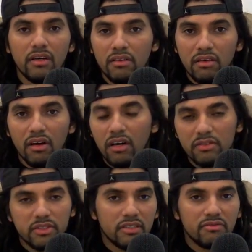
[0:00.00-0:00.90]

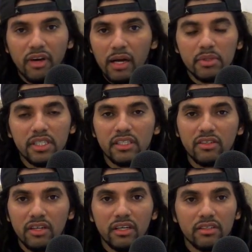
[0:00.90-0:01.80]
love and family and
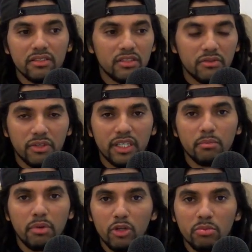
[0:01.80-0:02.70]
all that good stuff, right?
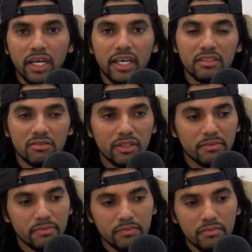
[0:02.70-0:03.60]
And play with my kids, right?
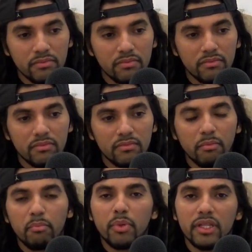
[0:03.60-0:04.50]

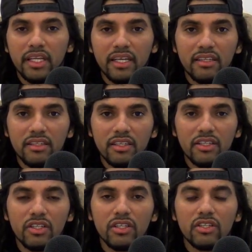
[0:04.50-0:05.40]
But then
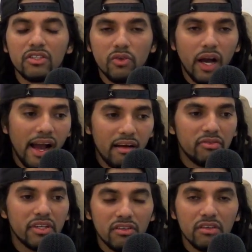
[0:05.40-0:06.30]
you
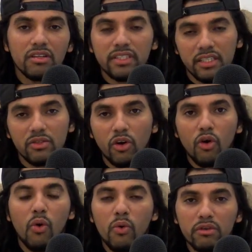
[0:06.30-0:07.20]
haven't looked at the
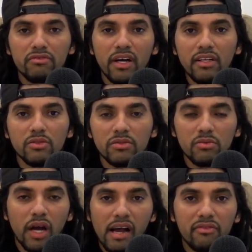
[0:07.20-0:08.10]
core values. You
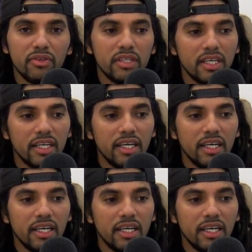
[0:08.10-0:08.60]
haven't